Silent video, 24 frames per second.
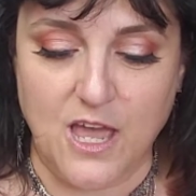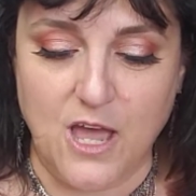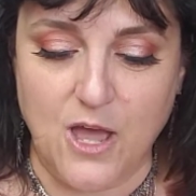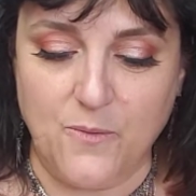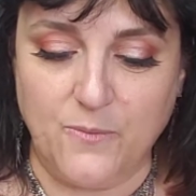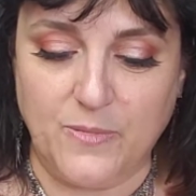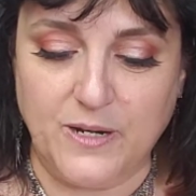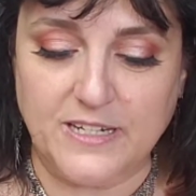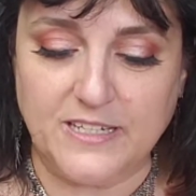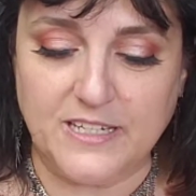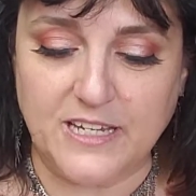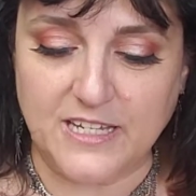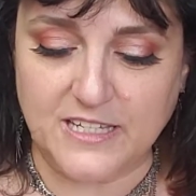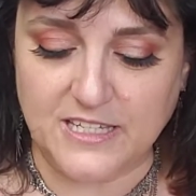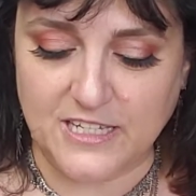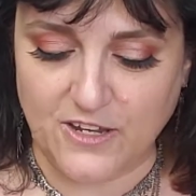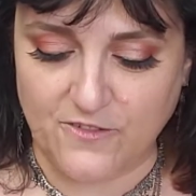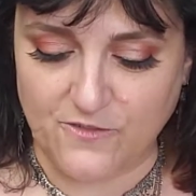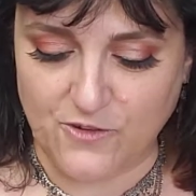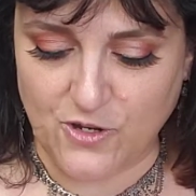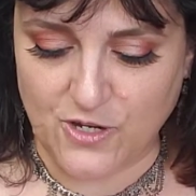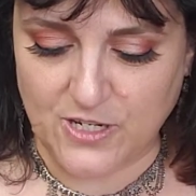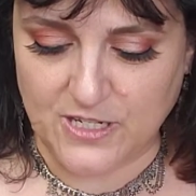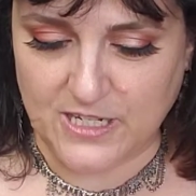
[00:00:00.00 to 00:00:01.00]
But it does give
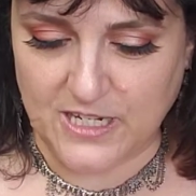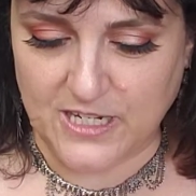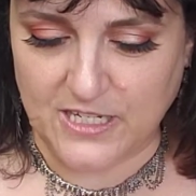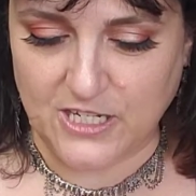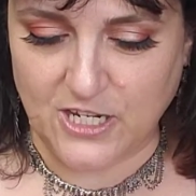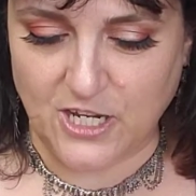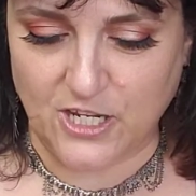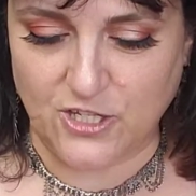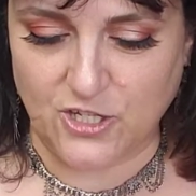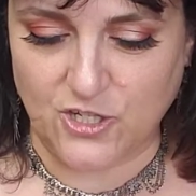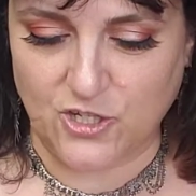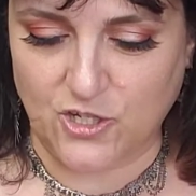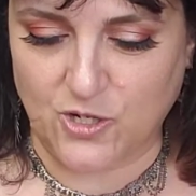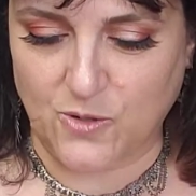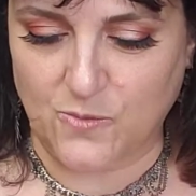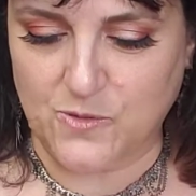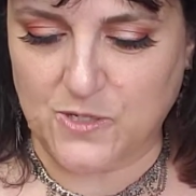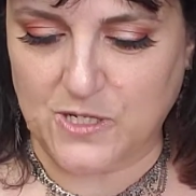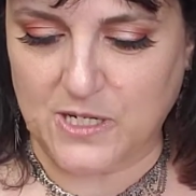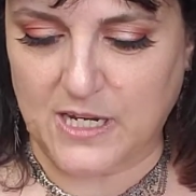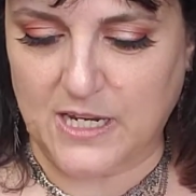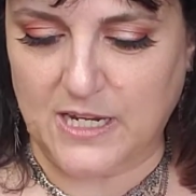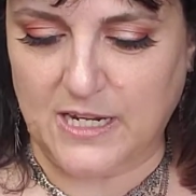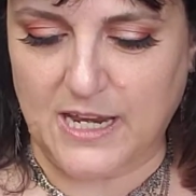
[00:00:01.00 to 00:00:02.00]
you a detailed
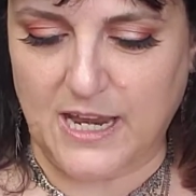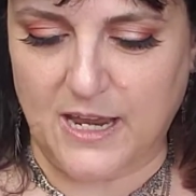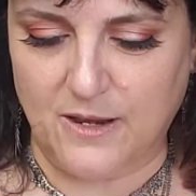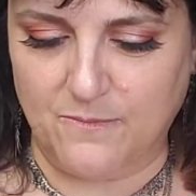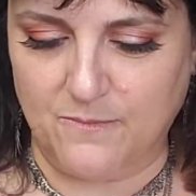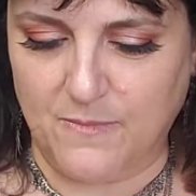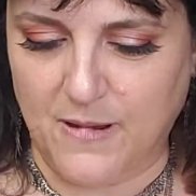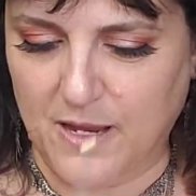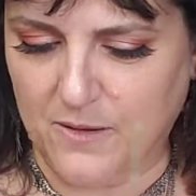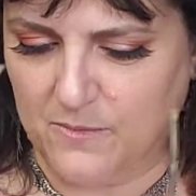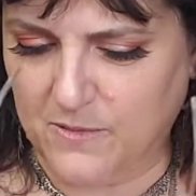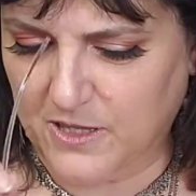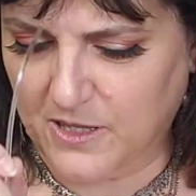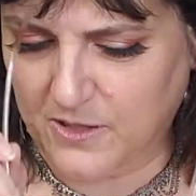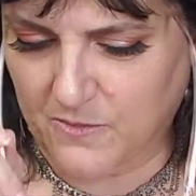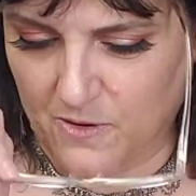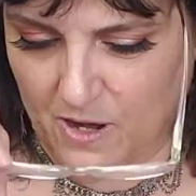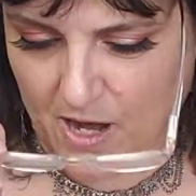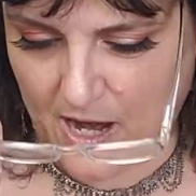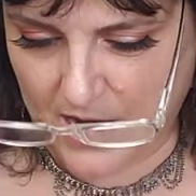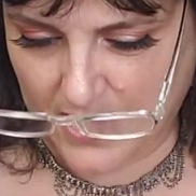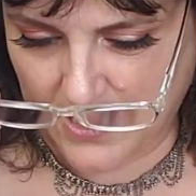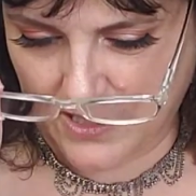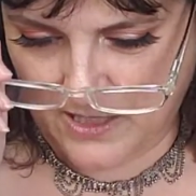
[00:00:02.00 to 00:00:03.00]
description and maybe the
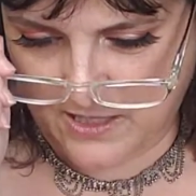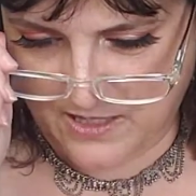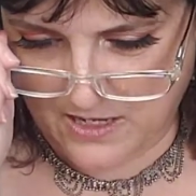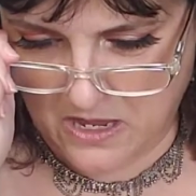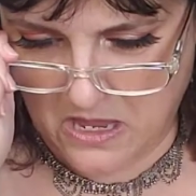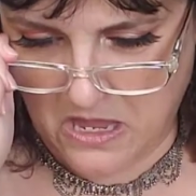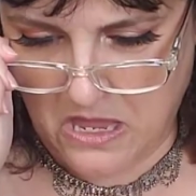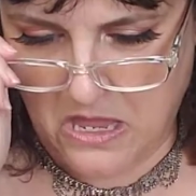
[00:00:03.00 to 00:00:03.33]
price.